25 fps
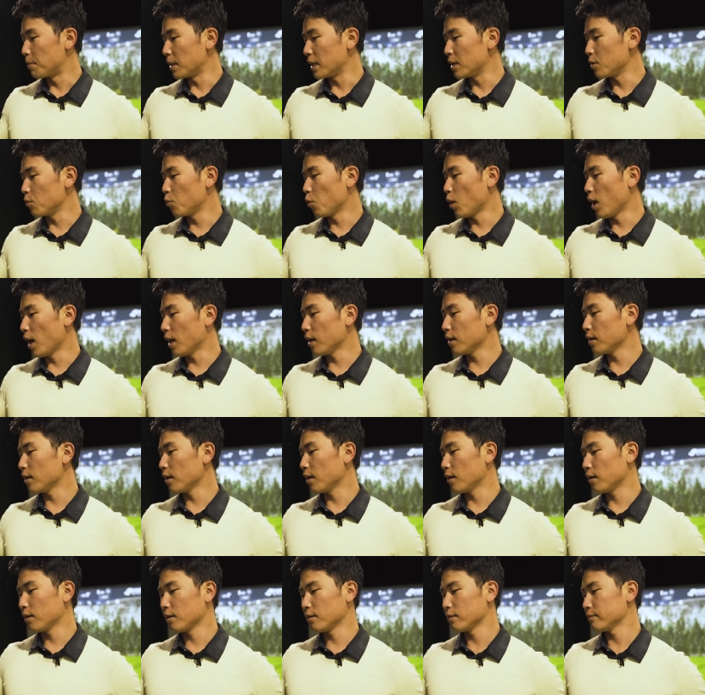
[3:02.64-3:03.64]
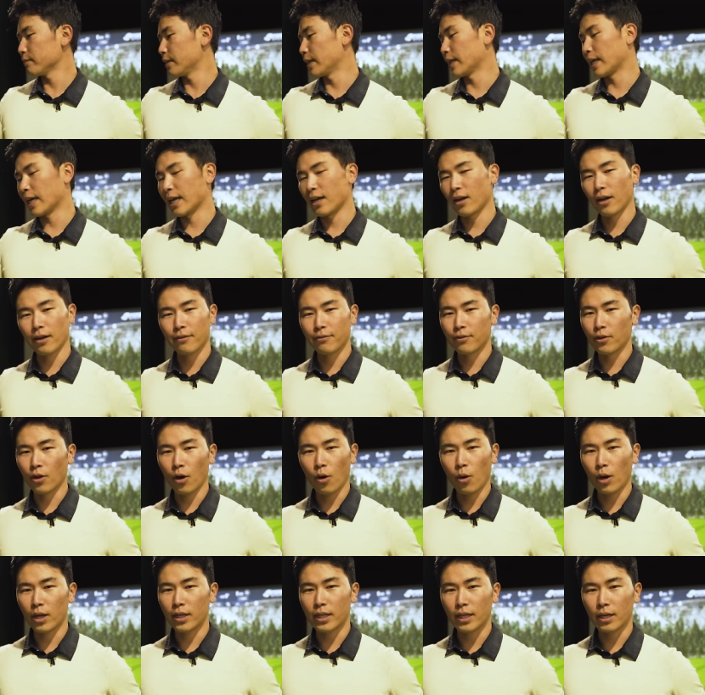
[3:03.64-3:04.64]
B1, again, I have
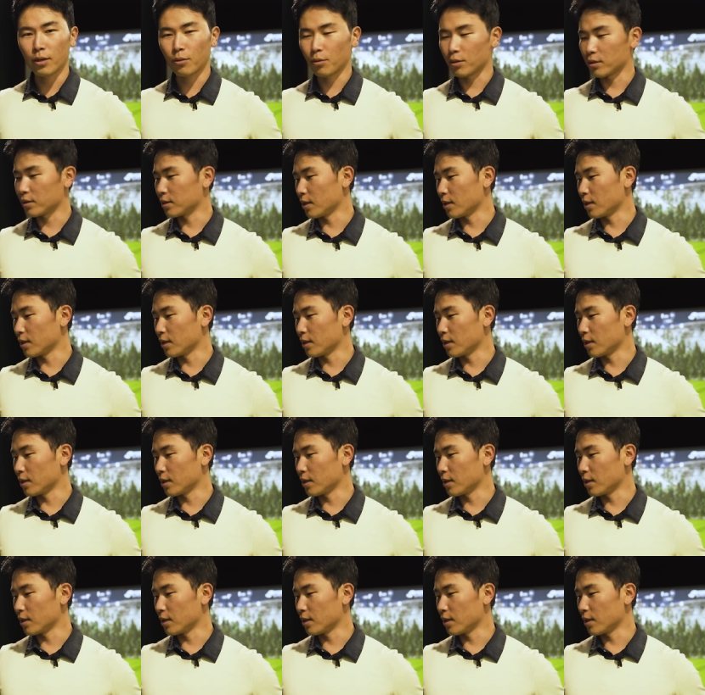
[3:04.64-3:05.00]
no idea what,